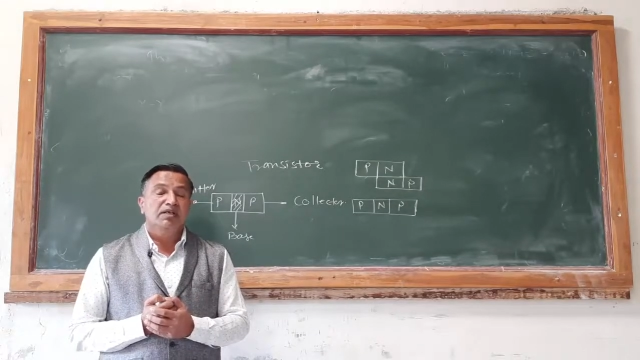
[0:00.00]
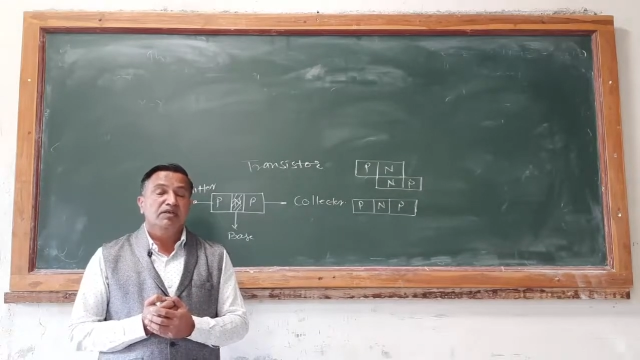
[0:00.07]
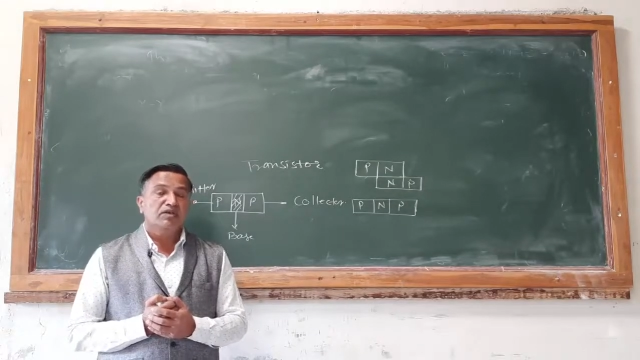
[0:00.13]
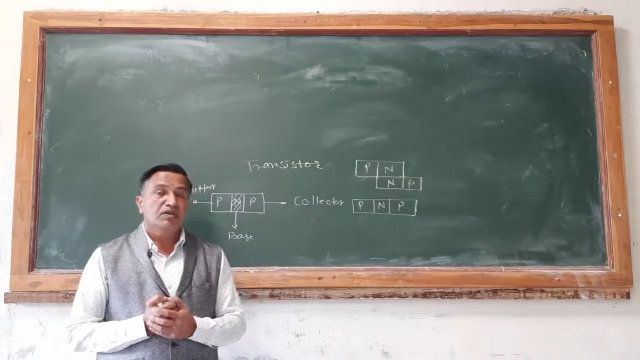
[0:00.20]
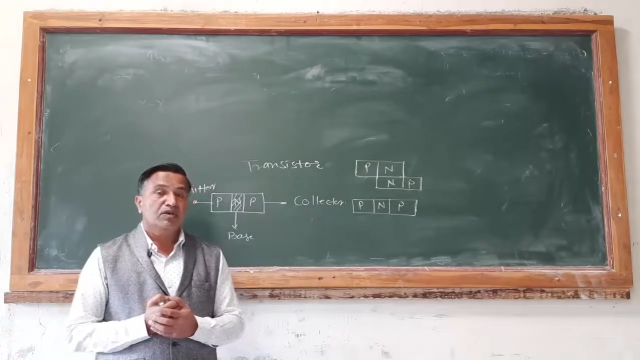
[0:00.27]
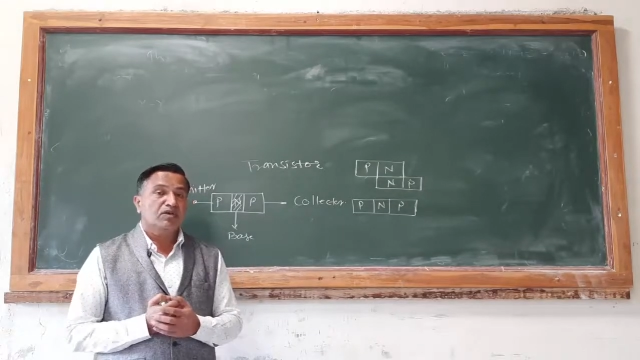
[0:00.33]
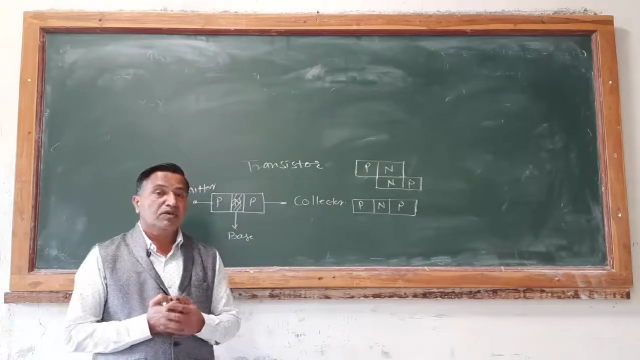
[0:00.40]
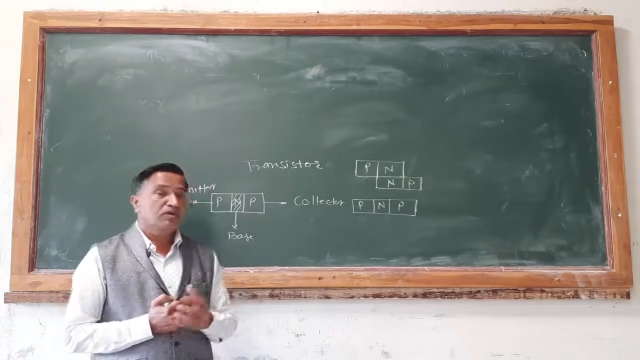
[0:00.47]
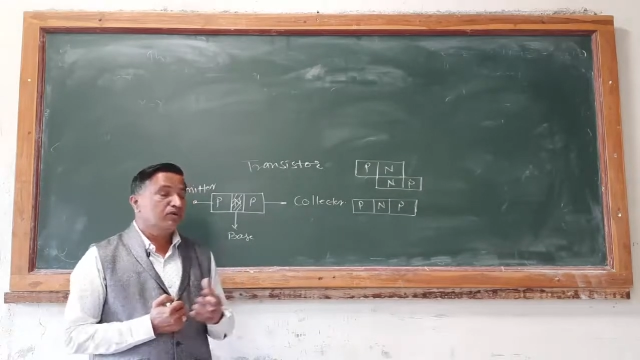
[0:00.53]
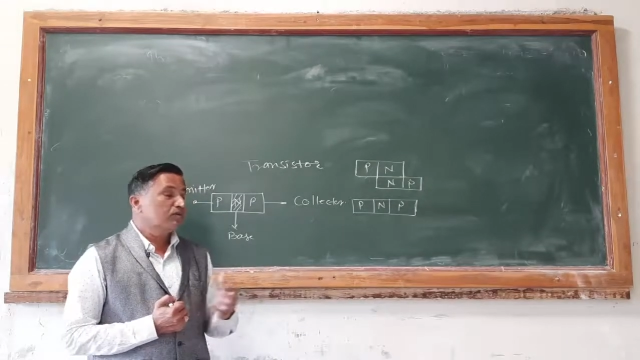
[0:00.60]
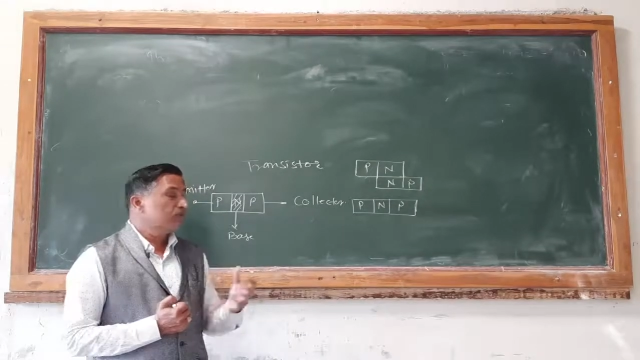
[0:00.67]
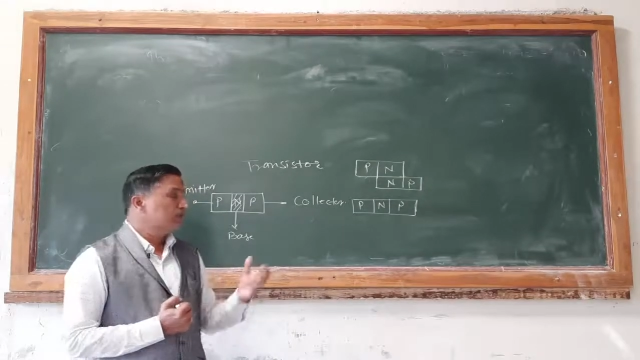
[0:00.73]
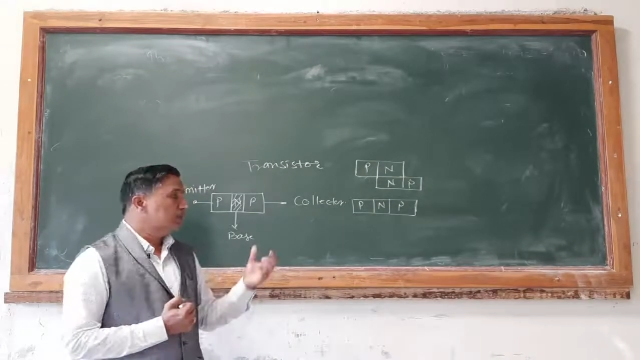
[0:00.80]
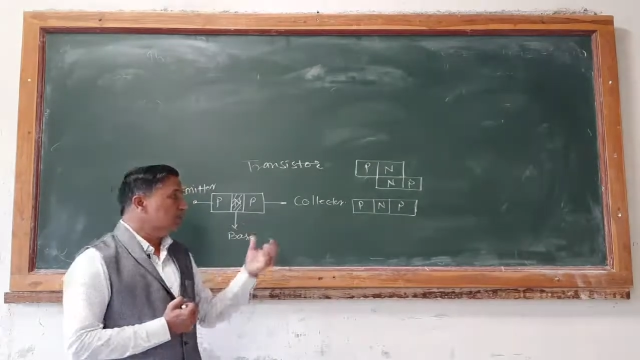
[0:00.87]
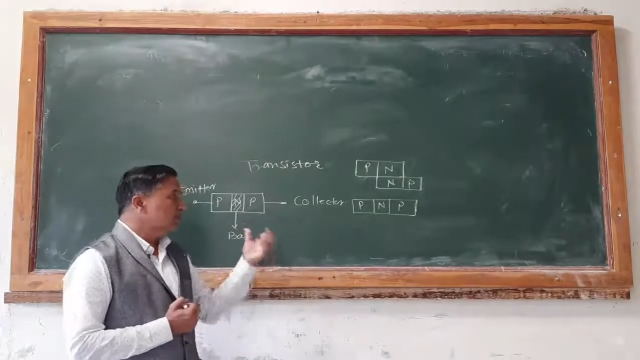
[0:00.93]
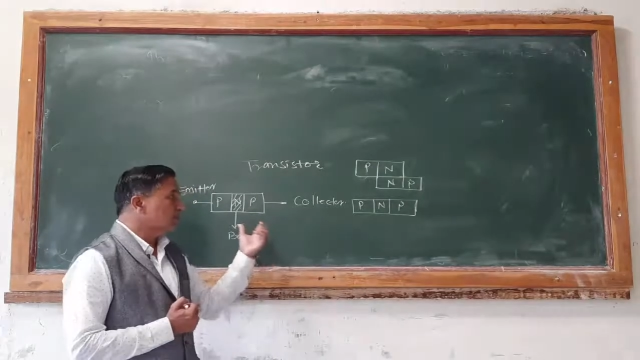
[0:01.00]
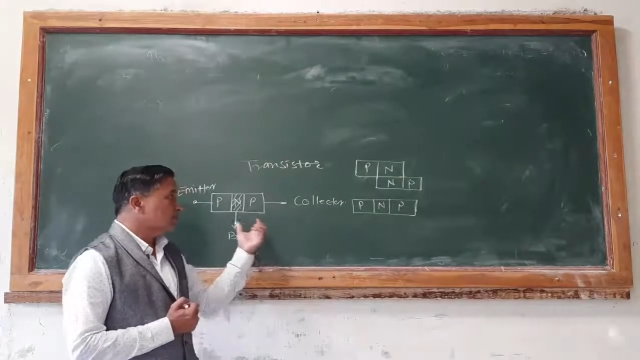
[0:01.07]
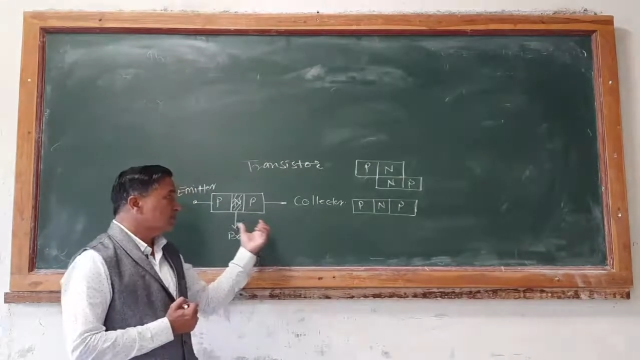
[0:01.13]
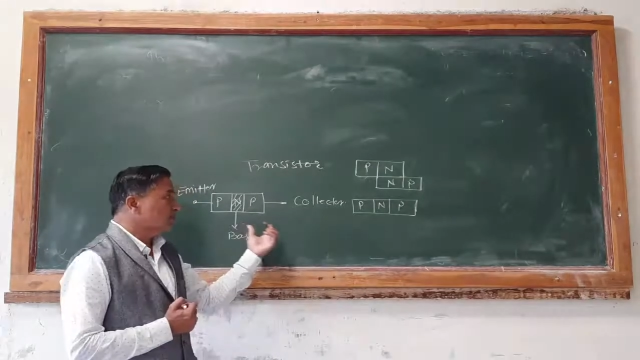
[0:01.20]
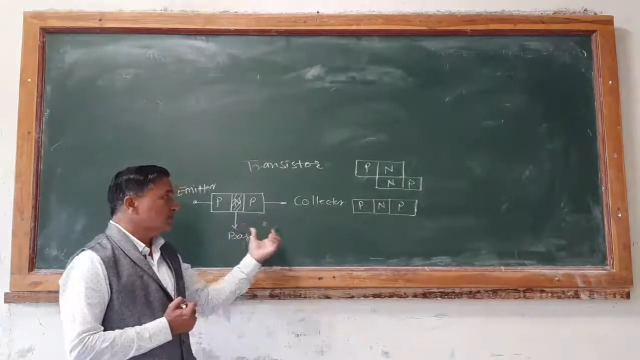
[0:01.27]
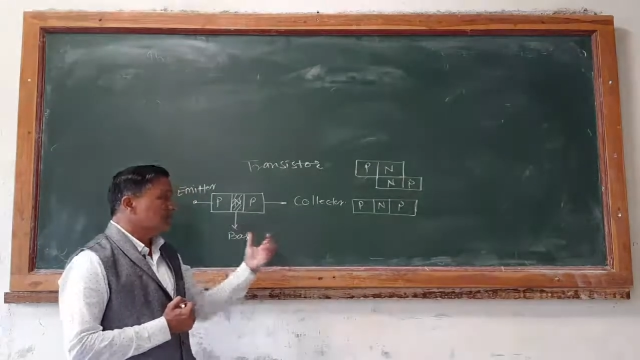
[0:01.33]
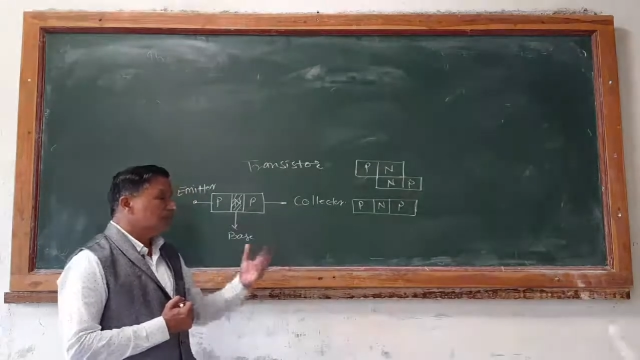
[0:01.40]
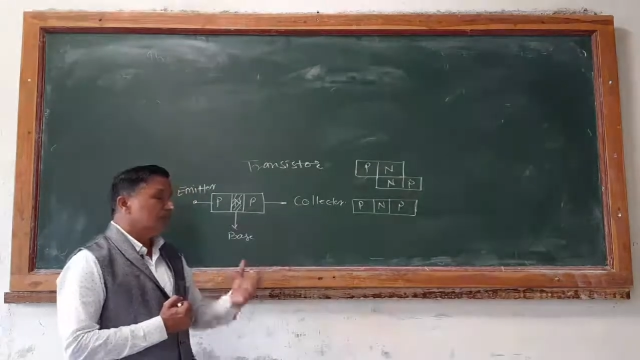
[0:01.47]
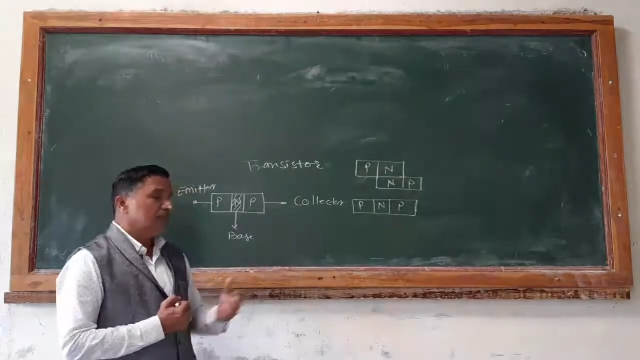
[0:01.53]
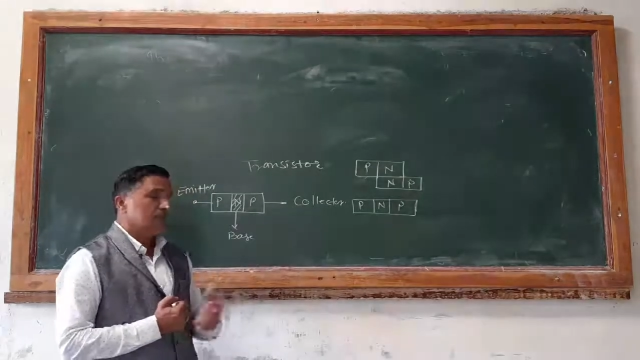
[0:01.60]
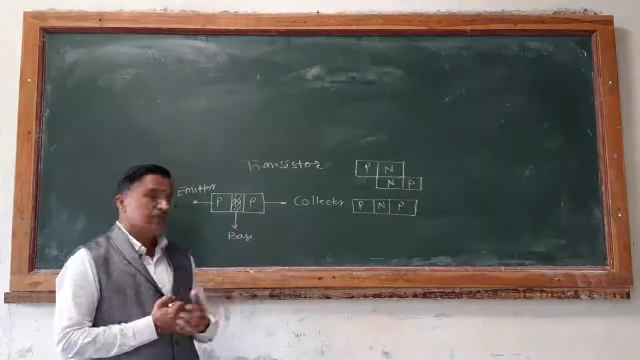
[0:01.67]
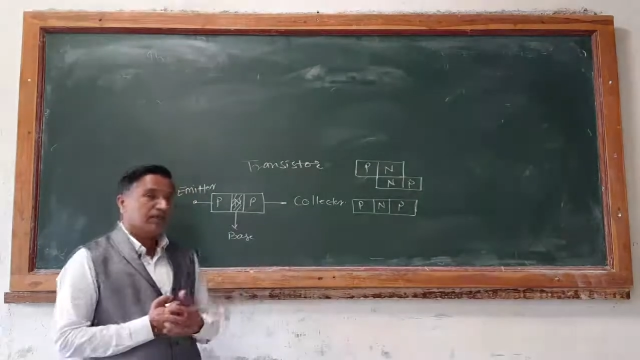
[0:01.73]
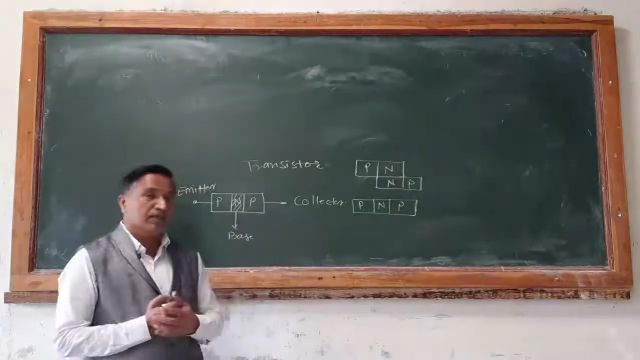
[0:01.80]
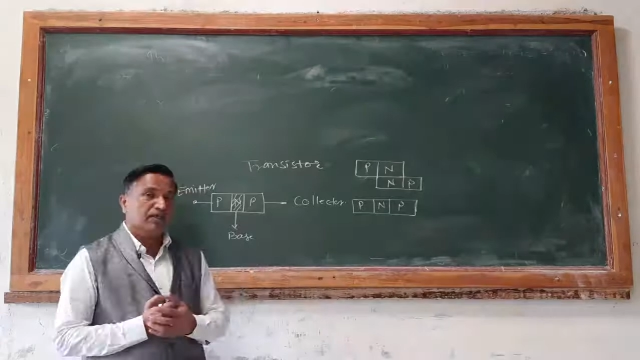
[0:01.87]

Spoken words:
So due to these three